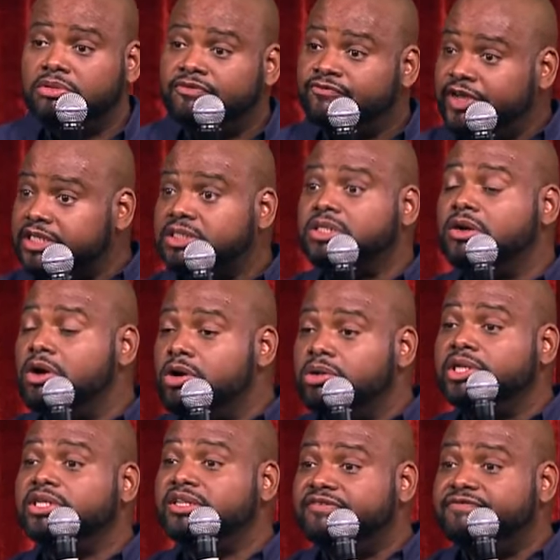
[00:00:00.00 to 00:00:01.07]
Fix the
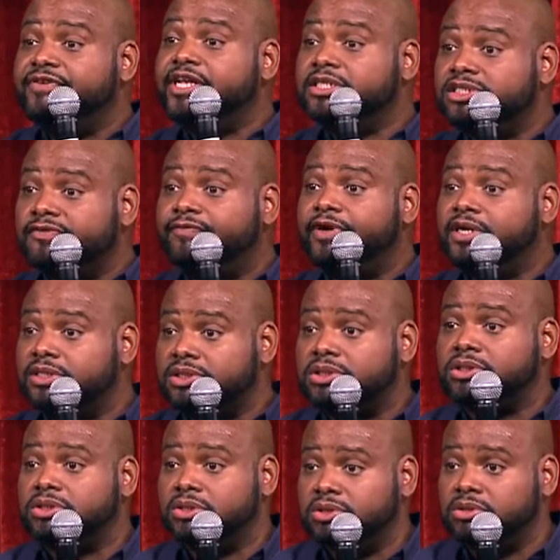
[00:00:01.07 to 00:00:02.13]
hole in the fence
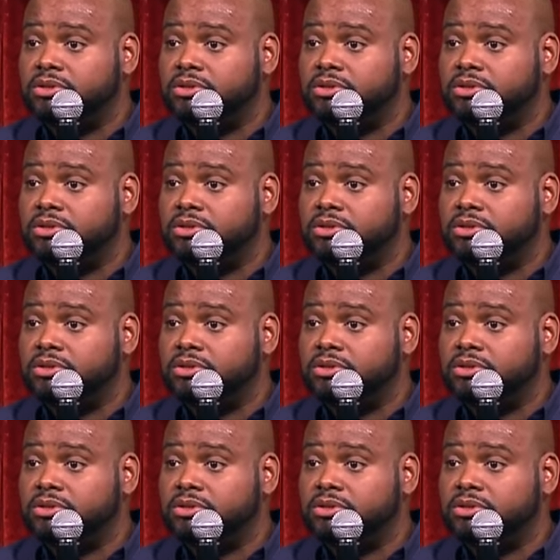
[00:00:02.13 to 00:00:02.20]
first.